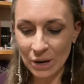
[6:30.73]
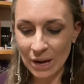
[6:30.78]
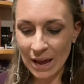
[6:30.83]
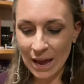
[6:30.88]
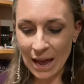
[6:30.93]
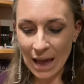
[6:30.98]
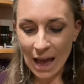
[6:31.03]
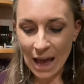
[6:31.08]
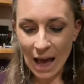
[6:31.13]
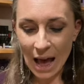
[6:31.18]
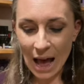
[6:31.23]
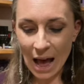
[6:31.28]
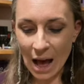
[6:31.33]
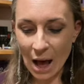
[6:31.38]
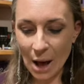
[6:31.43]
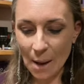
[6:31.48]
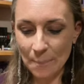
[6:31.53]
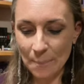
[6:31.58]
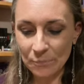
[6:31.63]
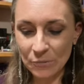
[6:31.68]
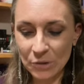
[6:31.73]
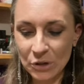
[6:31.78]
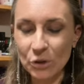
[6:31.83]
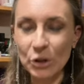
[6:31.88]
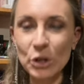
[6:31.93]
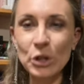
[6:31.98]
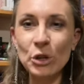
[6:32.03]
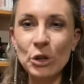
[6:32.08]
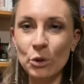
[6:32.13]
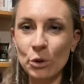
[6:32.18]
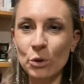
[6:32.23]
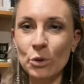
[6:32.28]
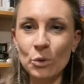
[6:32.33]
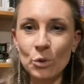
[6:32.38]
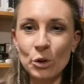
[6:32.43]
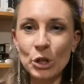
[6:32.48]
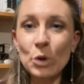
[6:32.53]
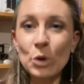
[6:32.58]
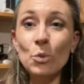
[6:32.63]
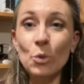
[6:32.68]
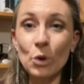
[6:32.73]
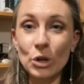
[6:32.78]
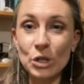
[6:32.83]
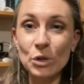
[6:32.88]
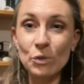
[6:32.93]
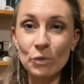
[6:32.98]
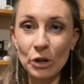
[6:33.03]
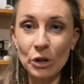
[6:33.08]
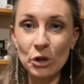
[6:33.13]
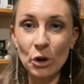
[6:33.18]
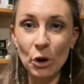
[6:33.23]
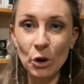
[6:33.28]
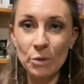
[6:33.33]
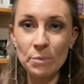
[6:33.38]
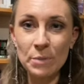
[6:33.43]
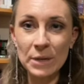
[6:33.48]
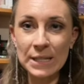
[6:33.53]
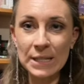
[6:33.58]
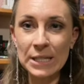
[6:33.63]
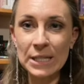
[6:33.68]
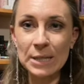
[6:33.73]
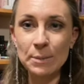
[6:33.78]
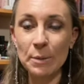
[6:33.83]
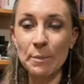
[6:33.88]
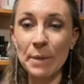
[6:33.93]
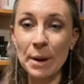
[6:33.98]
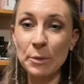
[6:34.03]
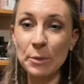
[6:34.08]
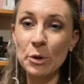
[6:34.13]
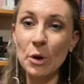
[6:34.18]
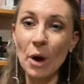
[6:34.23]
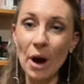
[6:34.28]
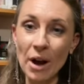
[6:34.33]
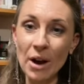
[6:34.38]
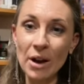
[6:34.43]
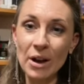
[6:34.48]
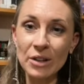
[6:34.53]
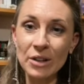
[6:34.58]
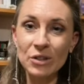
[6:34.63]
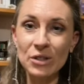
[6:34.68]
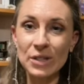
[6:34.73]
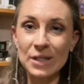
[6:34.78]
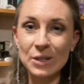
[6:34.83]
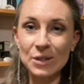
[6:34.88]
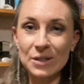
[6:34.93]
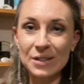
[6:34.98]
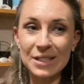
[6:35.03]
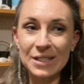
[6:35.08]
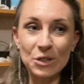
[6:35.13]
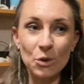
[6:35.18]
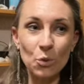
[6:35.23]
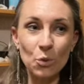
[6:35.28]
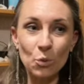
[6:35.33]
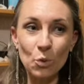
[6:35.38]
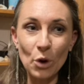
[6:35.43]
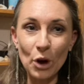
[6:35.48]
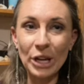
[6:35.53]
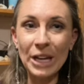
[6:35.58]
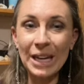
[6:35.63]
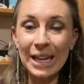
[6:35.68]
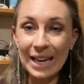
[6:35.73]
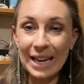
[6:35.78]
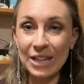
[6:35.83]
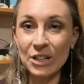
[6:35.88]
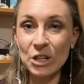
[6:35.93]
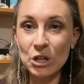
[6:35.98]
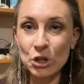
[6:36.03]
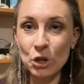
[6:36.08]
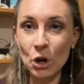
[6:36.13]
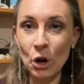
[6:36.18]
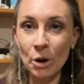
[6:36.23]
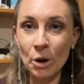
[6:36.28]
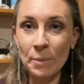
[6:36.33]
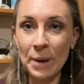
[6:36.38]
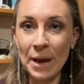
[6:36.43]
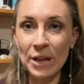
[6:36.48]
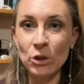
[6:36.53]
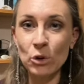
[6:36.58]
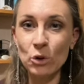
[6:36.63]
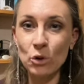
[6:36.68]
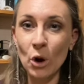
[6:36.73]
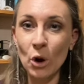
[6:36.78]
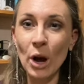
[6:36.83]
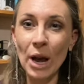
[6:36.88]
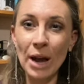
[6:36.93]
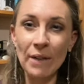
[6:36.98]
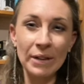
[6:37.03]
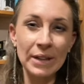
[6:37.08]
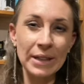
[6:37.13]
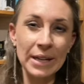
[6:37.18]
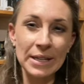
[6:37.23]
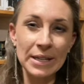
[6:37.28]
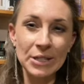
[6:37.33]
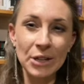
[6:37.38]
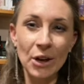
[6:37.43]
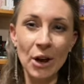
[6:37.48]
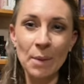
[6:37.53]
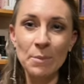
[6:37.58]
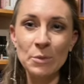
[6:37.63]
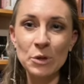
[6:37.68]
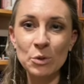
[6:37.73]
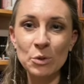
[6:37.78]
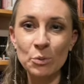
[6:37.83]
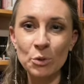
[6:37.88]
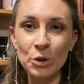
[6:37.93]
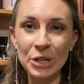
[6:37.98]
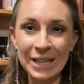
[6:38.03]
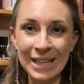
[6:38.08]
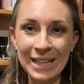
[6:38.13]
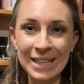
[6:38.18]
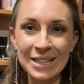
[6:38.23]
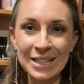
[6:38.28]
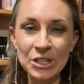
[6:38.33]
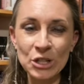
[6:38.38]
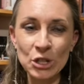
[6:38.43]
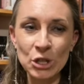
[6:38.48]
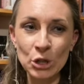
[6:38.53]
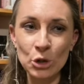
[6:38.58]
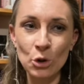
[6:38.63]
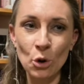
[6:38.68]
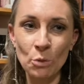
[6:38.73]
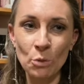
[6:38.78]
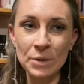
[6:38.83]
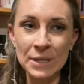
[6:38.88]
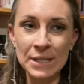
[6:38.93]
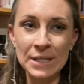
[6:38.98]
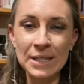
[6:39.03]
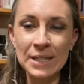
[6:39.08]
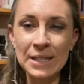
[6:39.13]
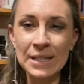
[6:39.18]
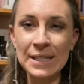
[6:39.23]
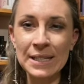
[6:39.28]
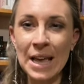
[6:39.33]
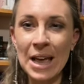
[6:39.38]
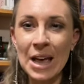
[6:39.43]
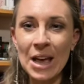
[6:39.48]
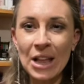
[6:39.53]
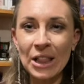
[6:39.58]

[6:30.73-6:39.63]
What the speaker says: you want to run your own business, but maybe you are just still working in a job and you're not having that time to put into your business,